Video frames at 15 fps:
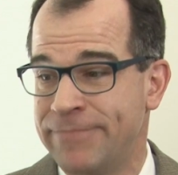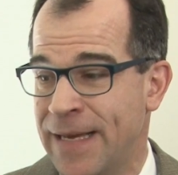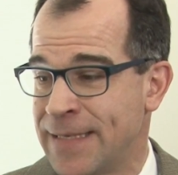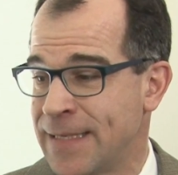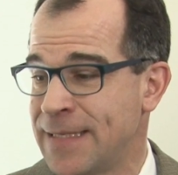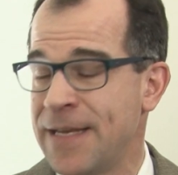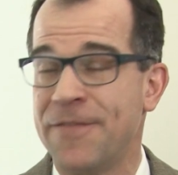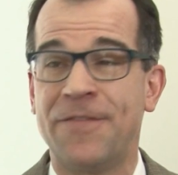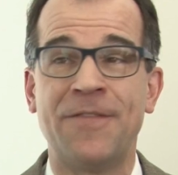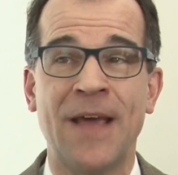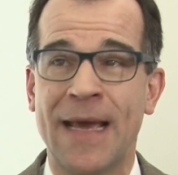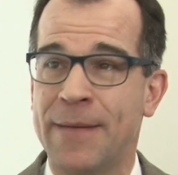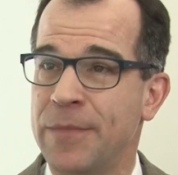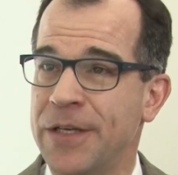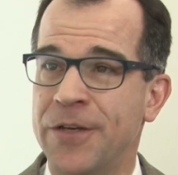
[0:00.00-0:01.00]
as I say,
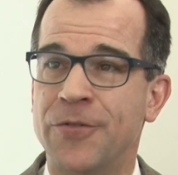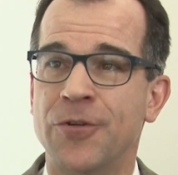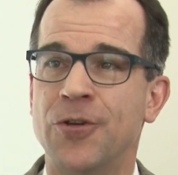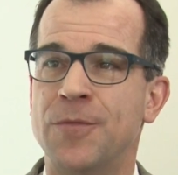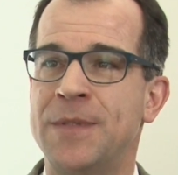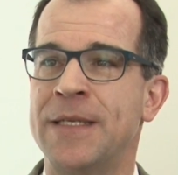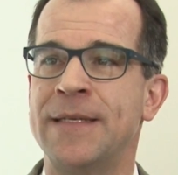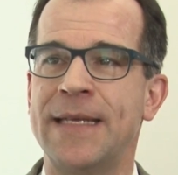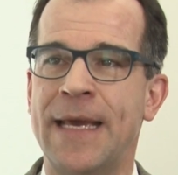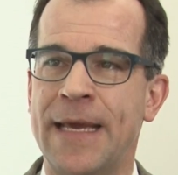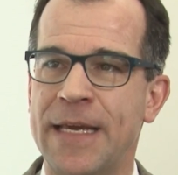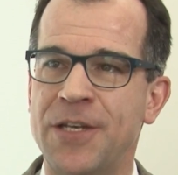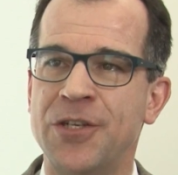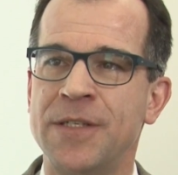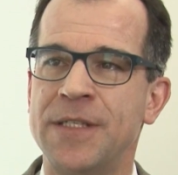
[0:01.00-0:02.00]
family groups and
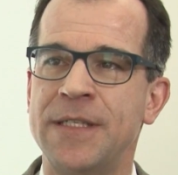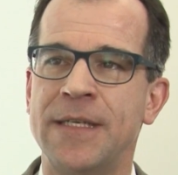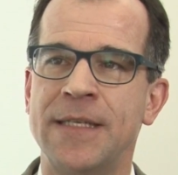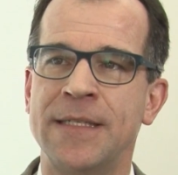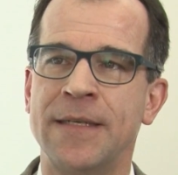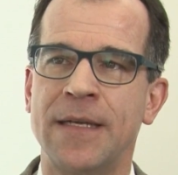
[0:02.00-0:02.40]
agencies